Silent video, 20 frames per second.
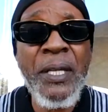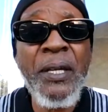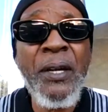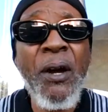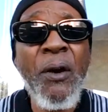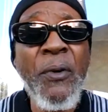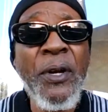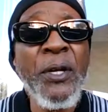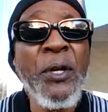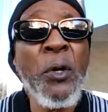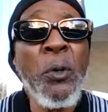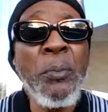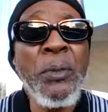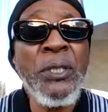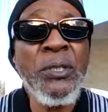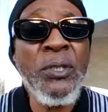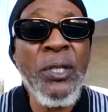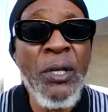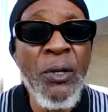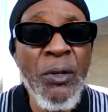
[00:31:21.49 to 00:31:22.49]
They already owe
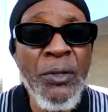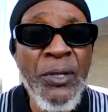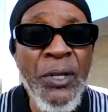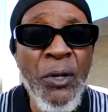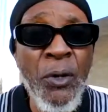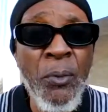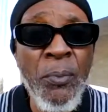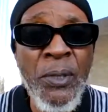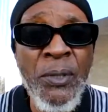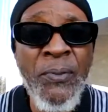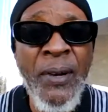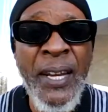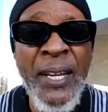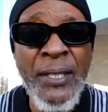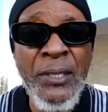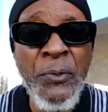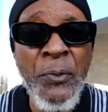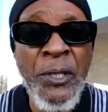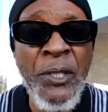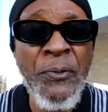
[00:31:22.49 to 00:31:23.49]
me, they owe me right
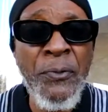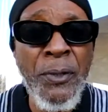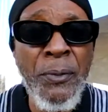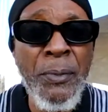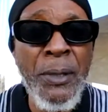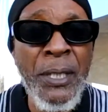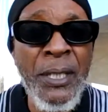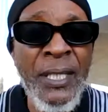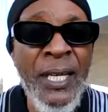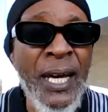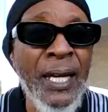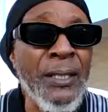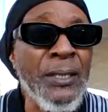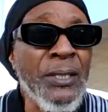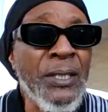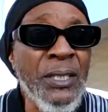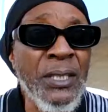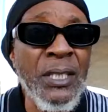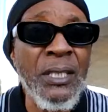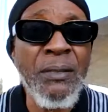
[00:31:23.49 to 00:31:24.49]
at $23 million.
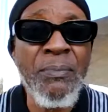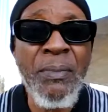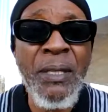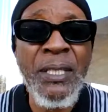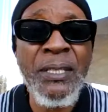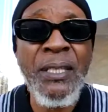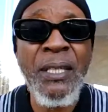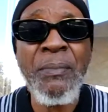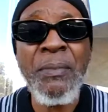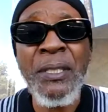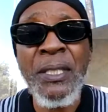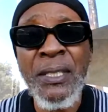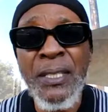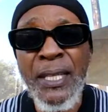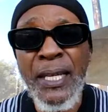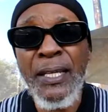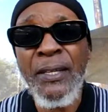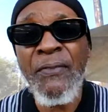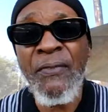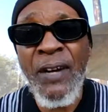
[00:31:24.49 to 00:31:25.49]
Shit, man, tell them to get
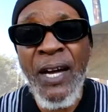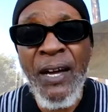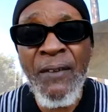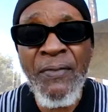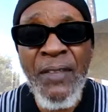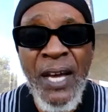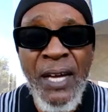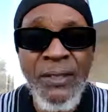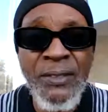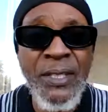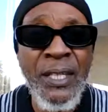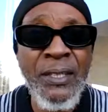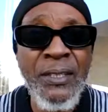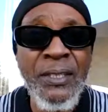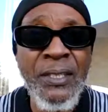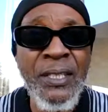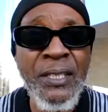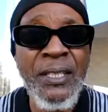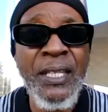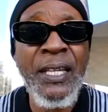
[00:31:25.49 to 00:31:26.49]
the
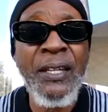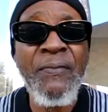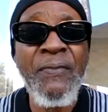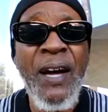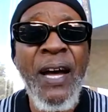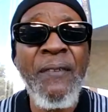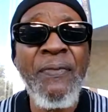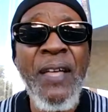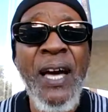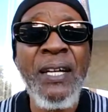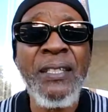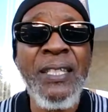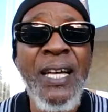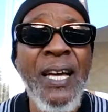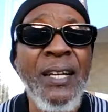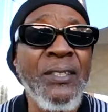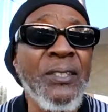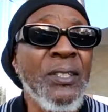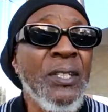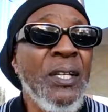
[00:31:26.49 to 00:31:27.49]

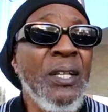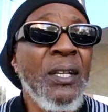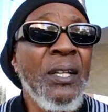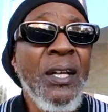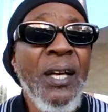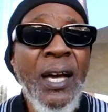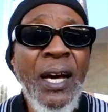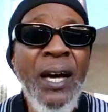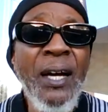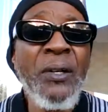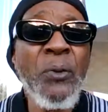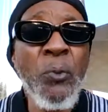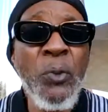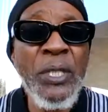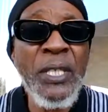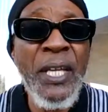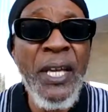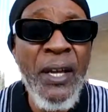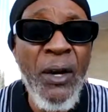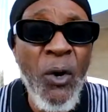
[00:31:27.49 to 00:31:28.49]
$85,000 out of
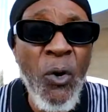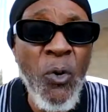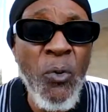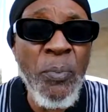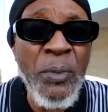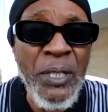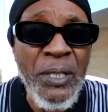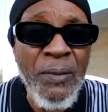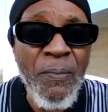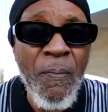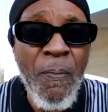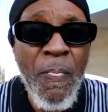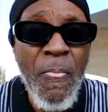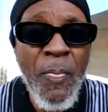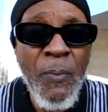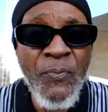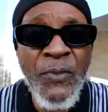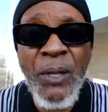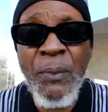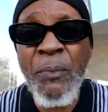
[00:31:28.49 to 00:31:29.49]
what they owe me.
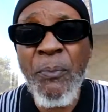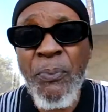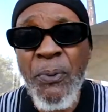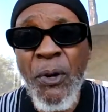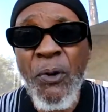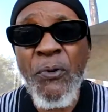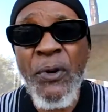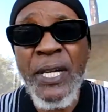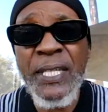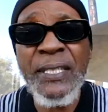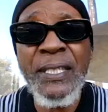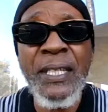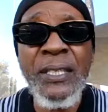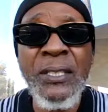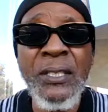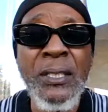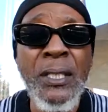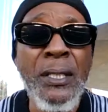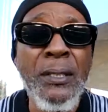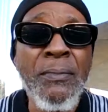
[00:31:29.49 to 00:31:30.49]
Tell them to prorate that
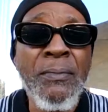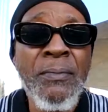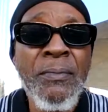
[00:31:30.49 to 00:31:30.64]
shit.